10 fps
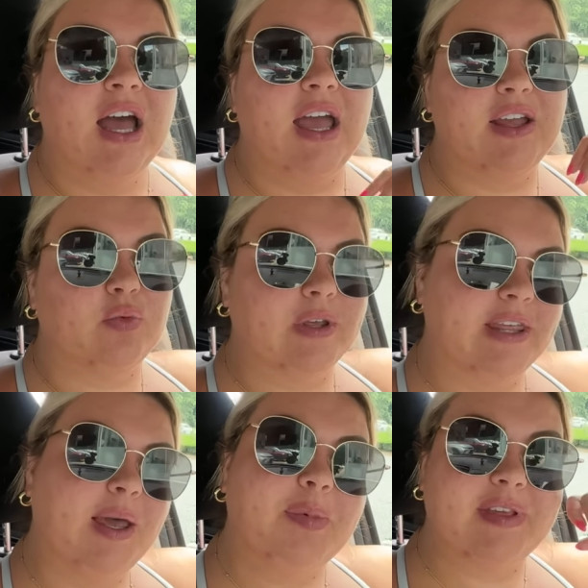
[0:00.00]
it really
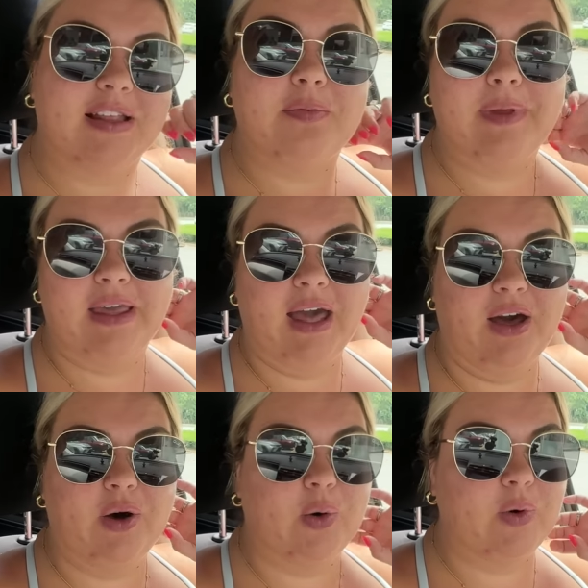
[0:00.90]
upsets me
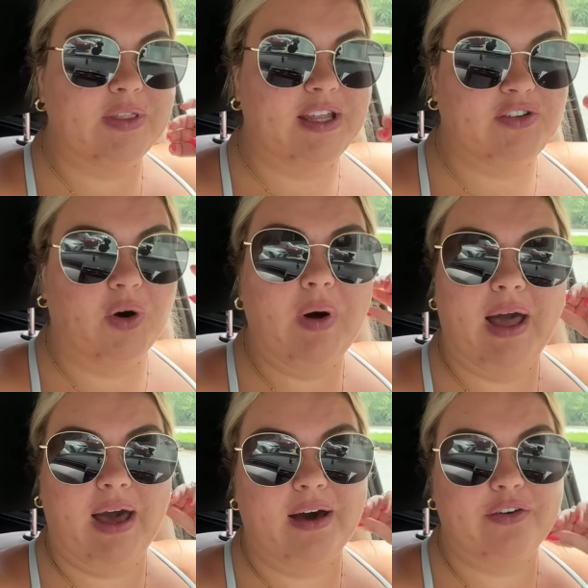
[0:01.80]
how they don't
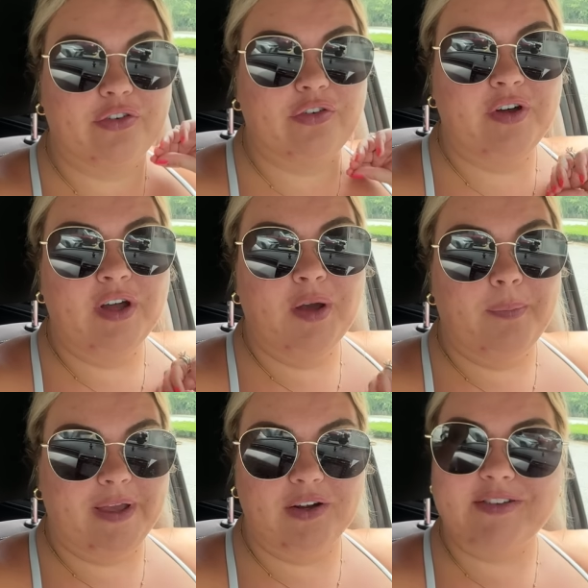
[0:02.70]
have
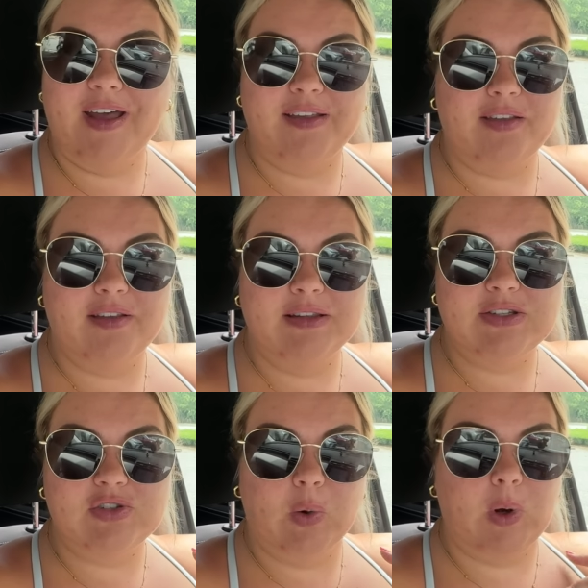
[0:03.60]
bigger sizes in the
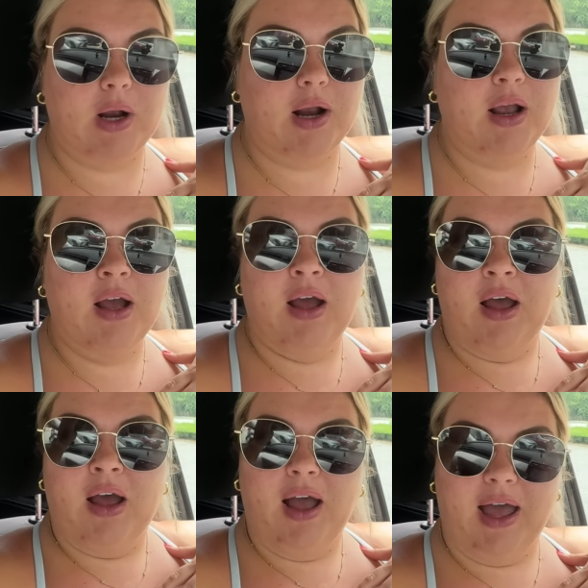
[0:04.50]
store
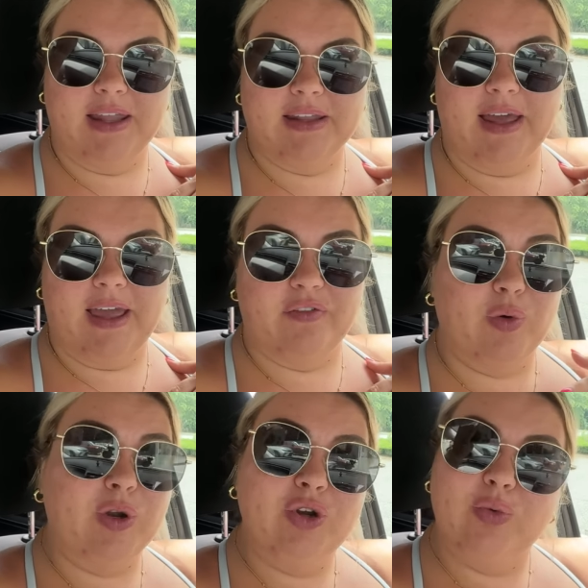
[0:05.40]
and like
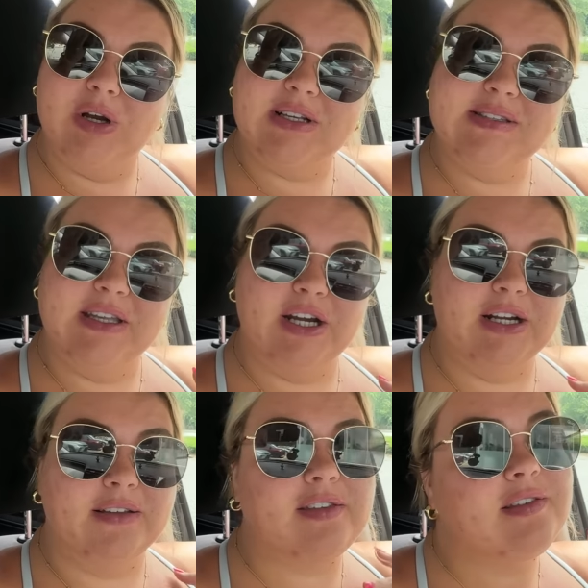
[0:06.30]
everyone who works there,
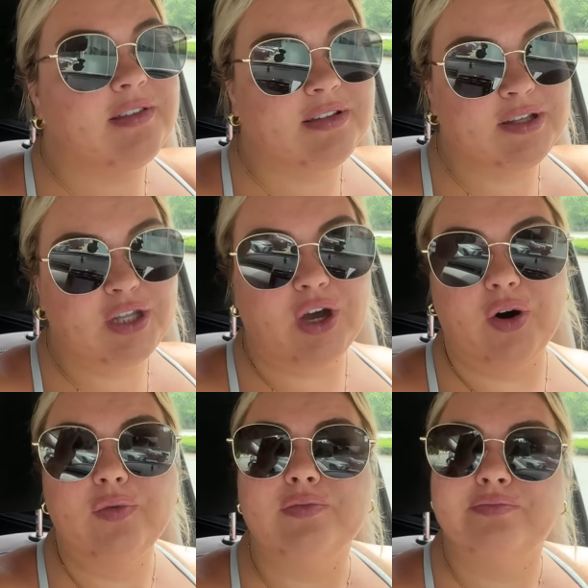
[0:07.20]
it's you
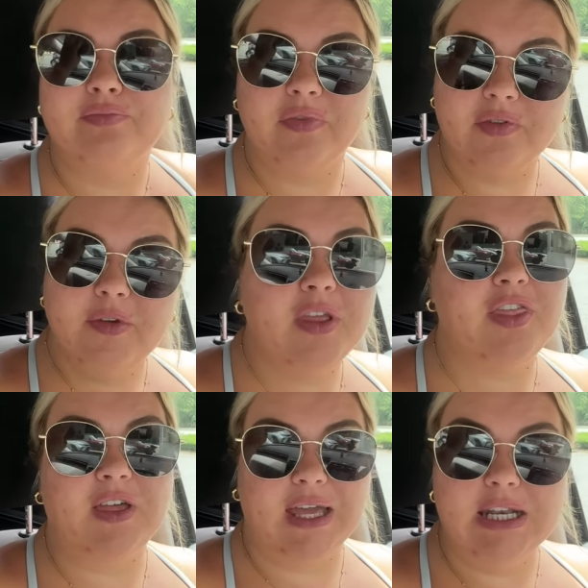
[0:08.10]
know,
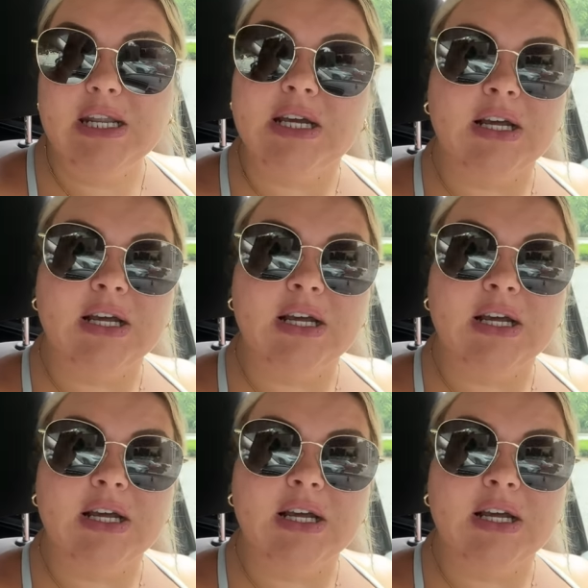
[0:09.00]
thin